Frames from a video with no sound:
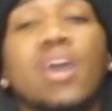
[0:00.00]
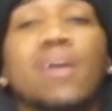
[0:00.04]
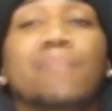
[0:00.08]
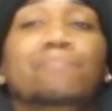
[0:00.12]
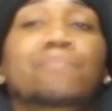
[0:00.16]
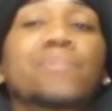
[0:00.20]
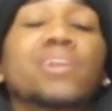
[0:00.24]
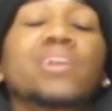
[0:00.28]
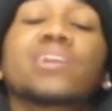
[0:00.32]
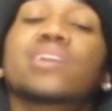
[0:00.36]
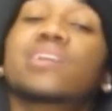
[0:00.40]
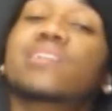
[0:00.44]

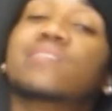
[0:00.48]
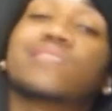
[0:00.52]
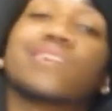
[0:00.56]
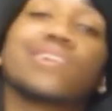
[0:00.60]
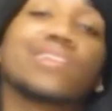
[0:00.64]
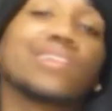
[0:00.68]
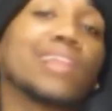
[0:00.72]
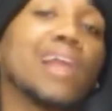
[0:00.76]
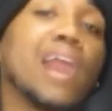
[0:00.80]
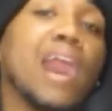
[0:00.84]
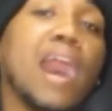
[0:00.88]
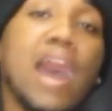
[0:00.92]
Mia is
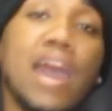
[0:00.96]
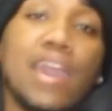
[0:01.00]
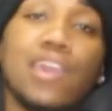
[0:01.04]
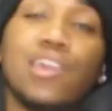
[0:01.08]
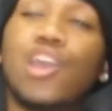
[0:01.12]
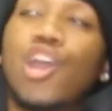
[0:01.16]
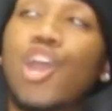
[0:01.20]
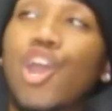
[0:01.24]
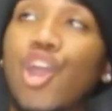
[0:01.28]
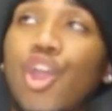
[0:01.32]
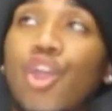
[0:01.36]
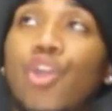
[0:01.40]
a
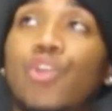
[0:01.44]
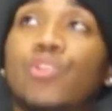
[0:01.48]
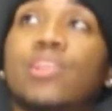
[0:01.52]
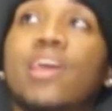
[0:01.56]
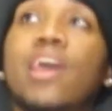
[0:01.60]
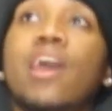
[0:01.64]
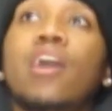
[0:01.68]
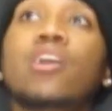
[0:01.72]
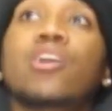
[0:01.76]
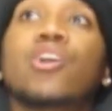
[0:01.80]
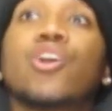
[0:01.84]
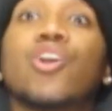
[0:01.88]
liar.
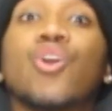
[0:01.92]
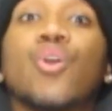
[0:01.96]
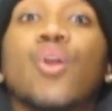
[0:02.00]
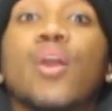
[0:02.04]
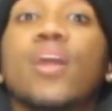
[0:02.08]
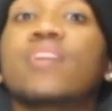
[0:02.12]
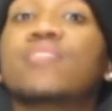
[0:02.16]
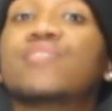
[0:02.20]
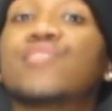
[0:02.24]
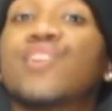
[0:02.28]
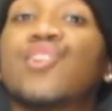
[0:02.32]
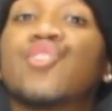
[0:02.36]
That
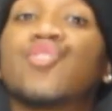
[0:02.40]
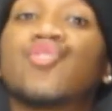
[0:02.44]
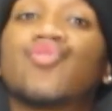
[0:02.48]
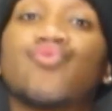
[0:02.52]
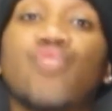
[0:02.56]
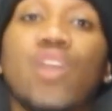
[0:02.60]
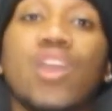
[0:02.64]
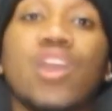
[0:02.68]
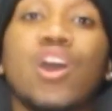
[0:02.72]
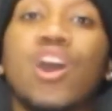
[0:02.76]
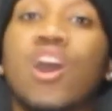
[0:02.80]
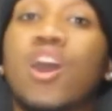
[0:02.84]
girl is a
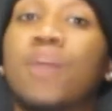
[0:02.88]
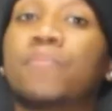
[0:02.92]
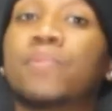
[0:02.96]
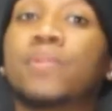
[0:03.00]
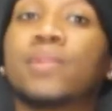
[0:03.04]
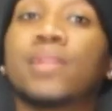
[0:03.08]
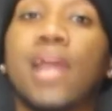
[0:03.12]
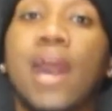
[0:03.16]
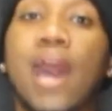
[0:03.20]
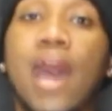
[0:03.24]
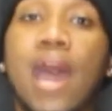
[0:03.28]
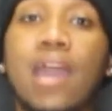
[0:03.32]
straight up
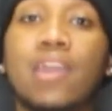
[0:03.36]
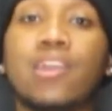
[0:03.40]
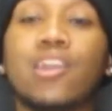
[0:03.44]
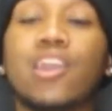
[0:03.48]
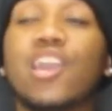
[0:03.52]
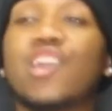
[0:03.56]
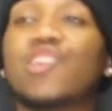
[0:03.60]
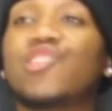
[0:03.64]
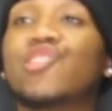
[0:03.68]
liar,